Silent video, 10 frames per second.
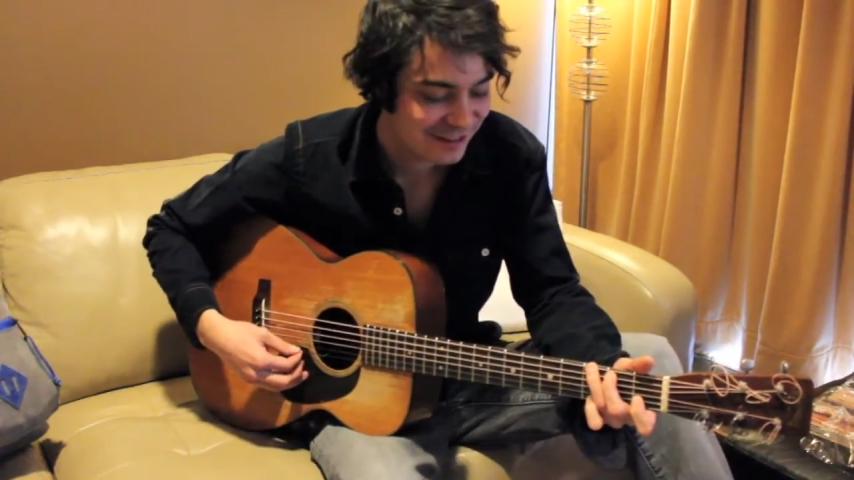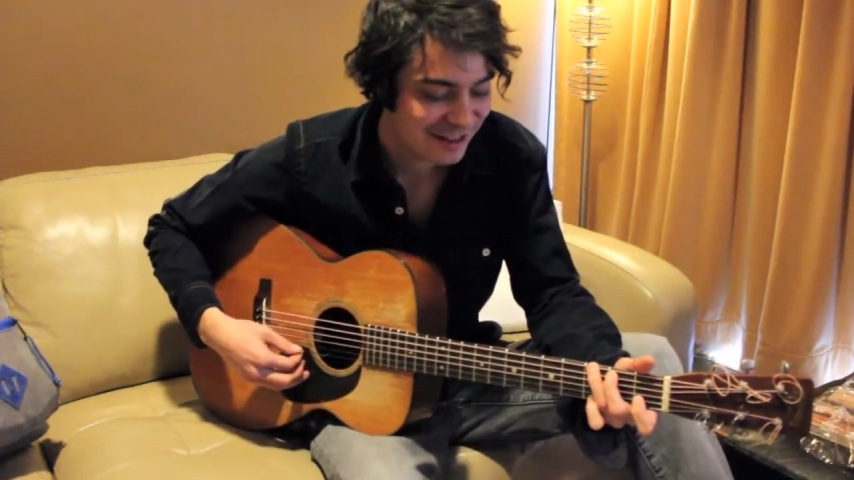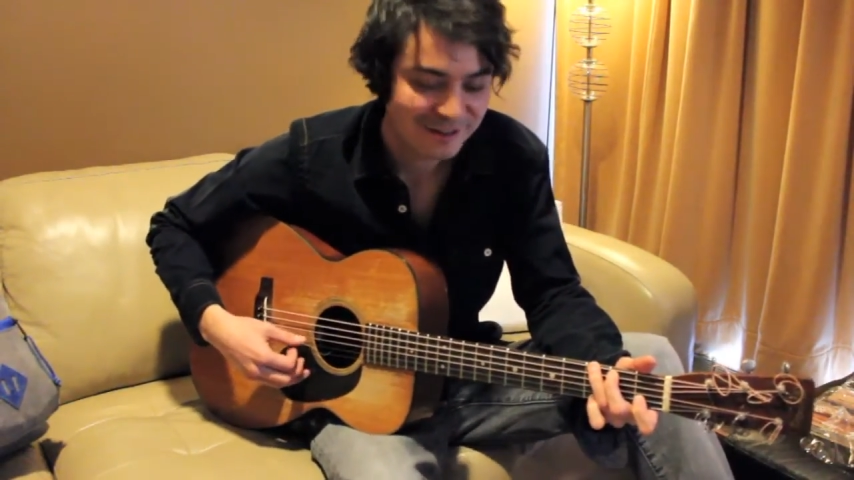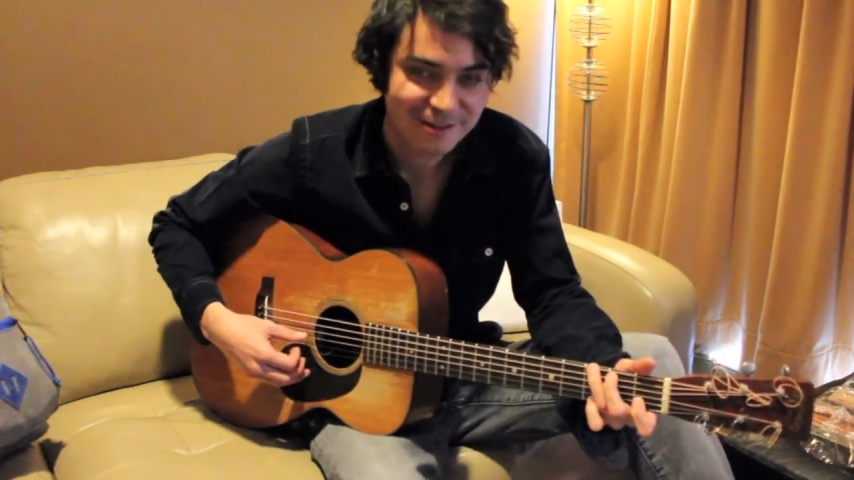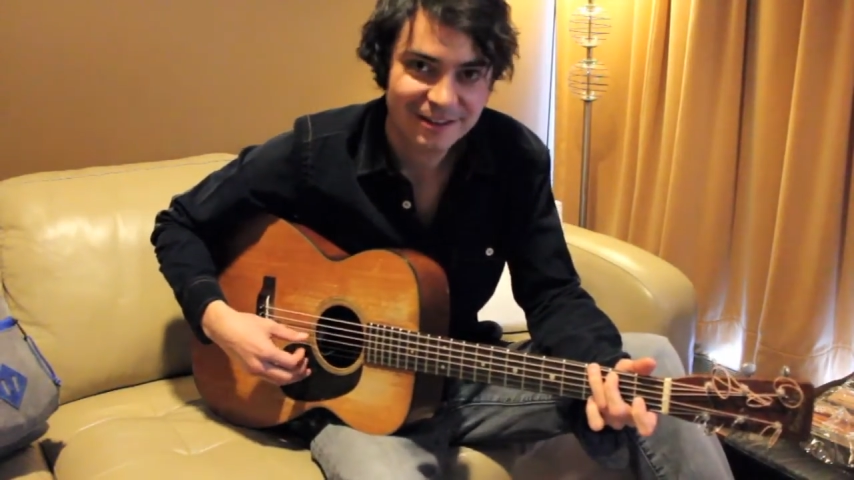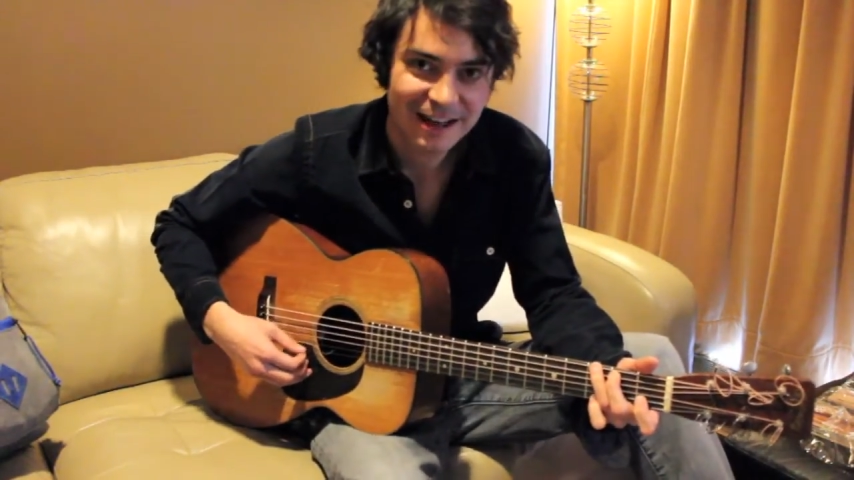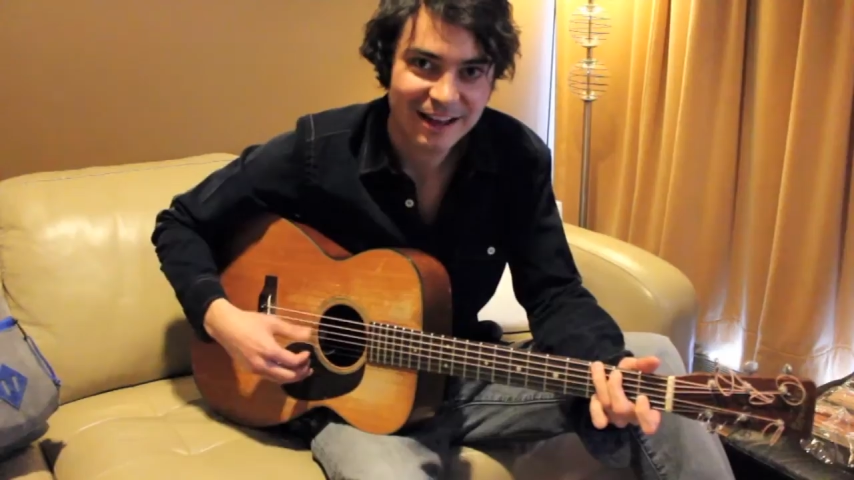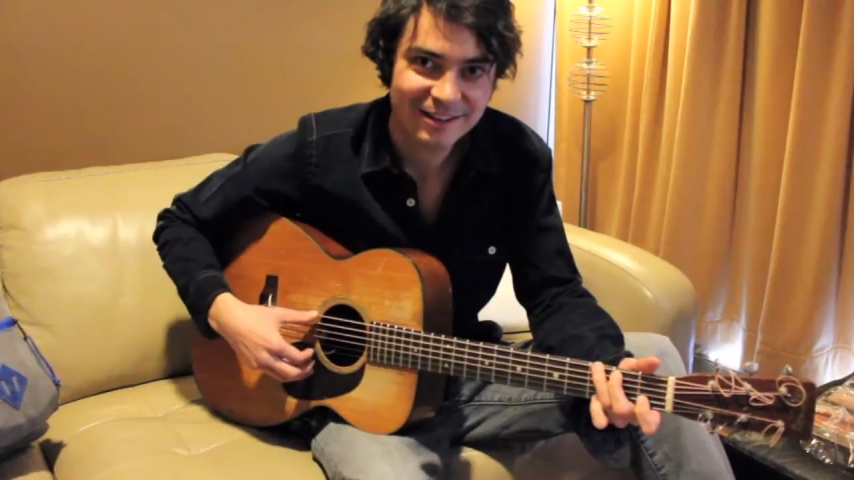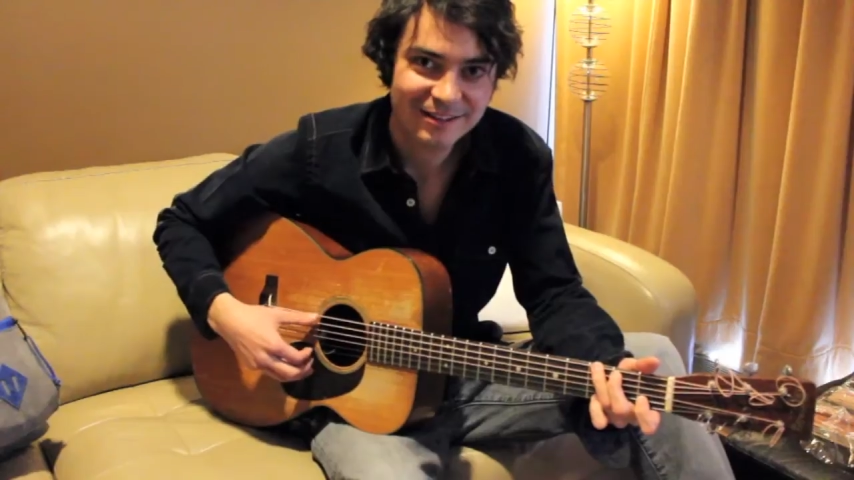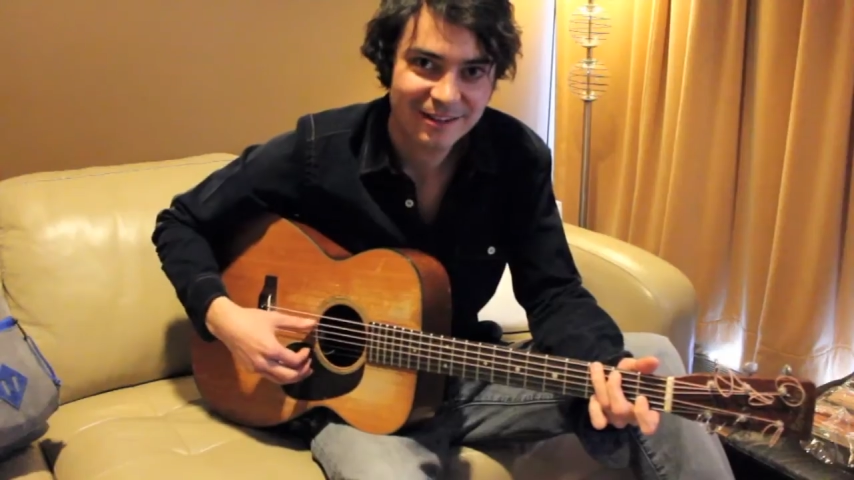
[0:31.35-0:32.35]
the end of the
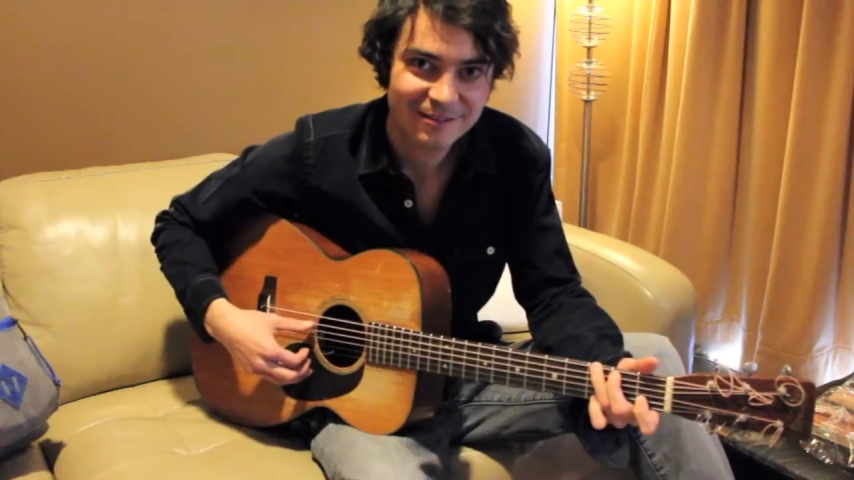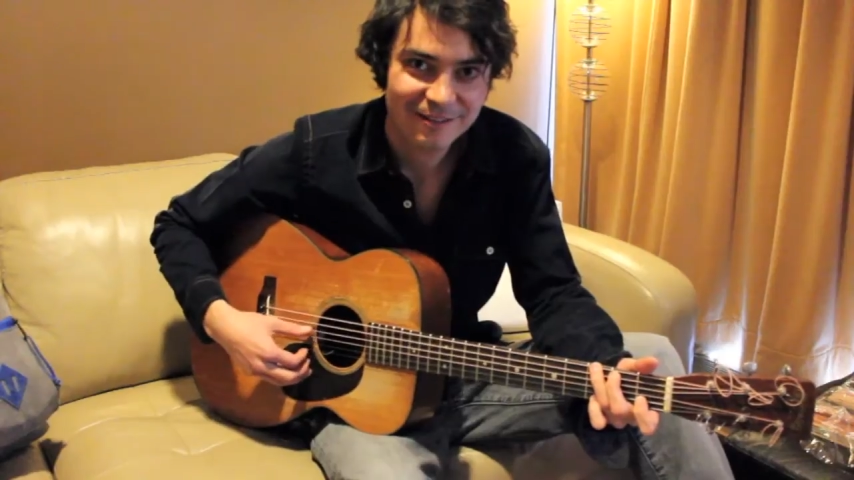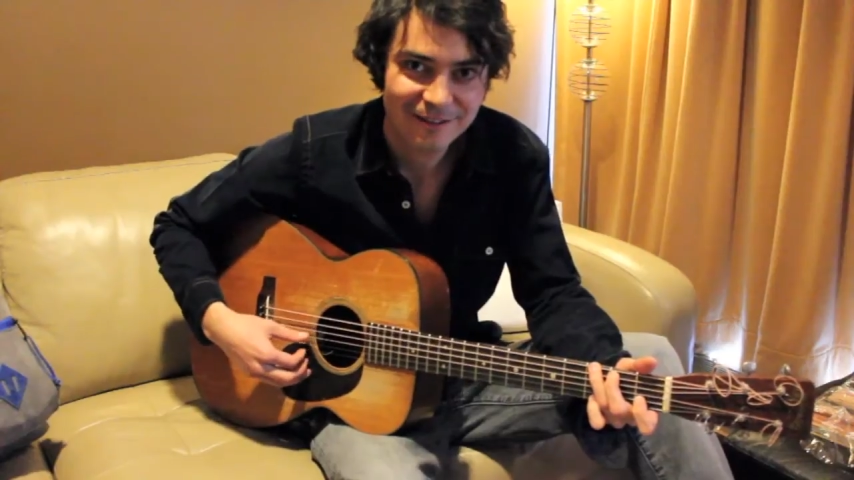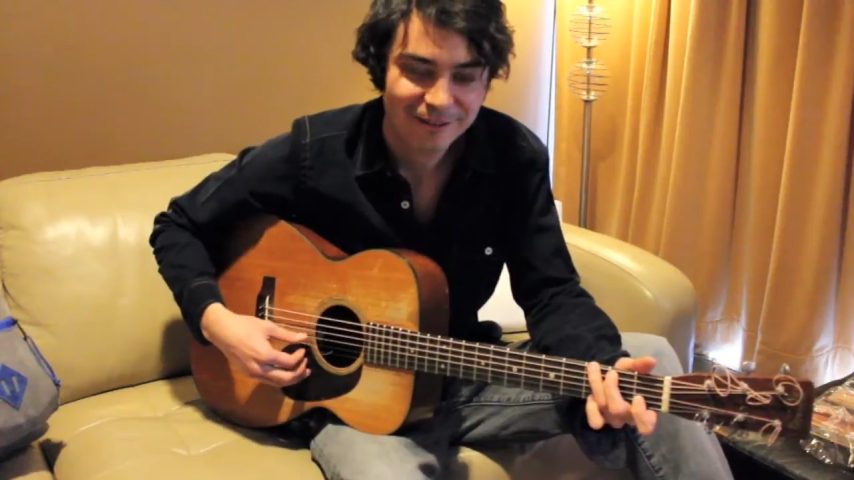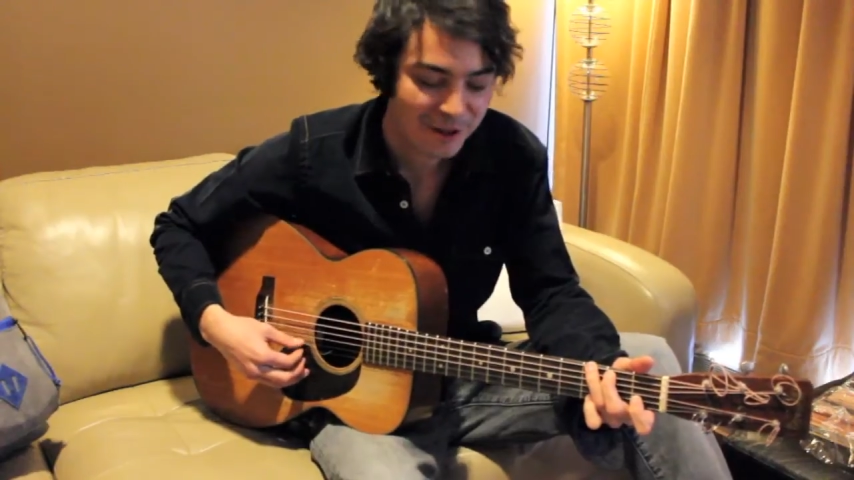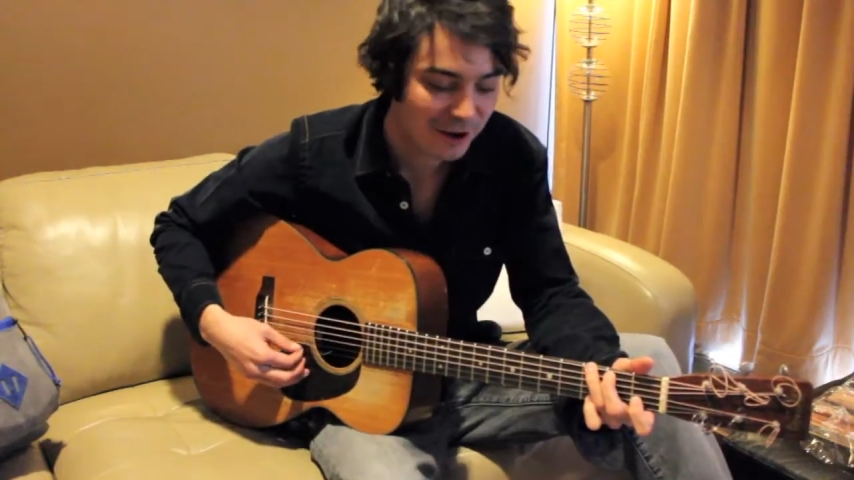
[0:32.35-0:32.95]
night, at a